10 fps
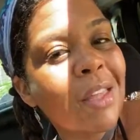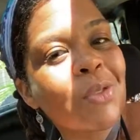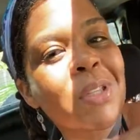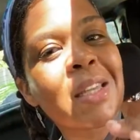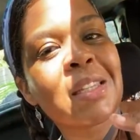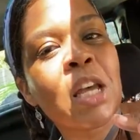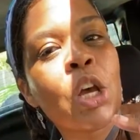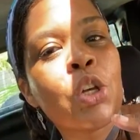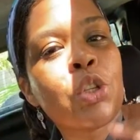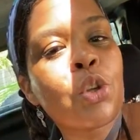That's what it says
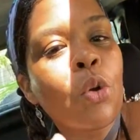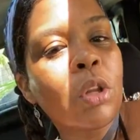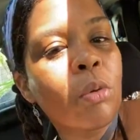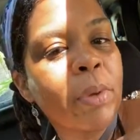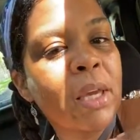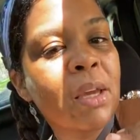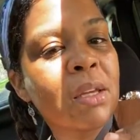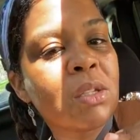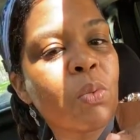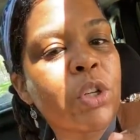solar
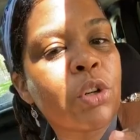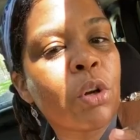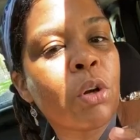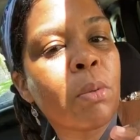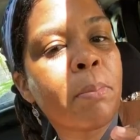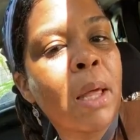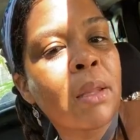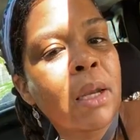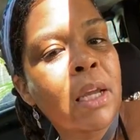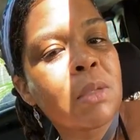beings, which are
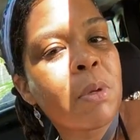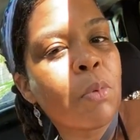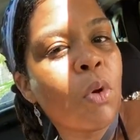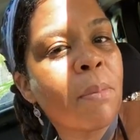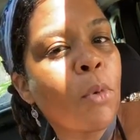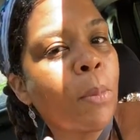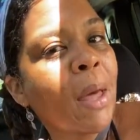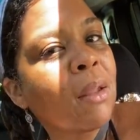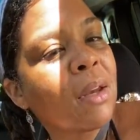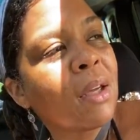melanites, people who have more
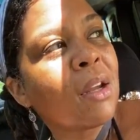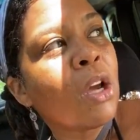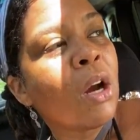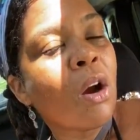melanin,